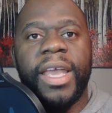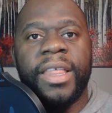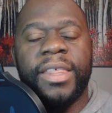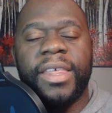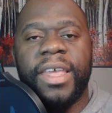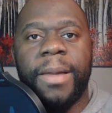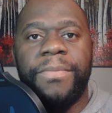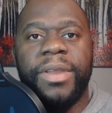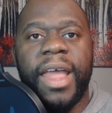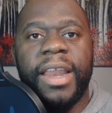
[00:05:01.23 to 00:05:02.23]
it's
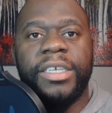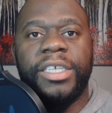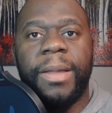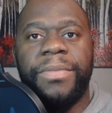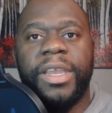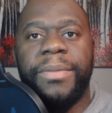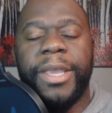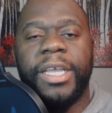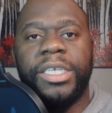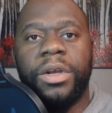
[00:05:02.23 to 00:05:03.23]
something that is something to
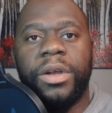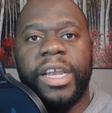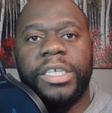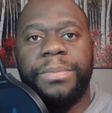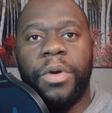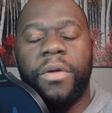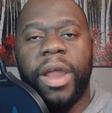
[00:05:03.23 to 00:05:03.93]
be considered at this point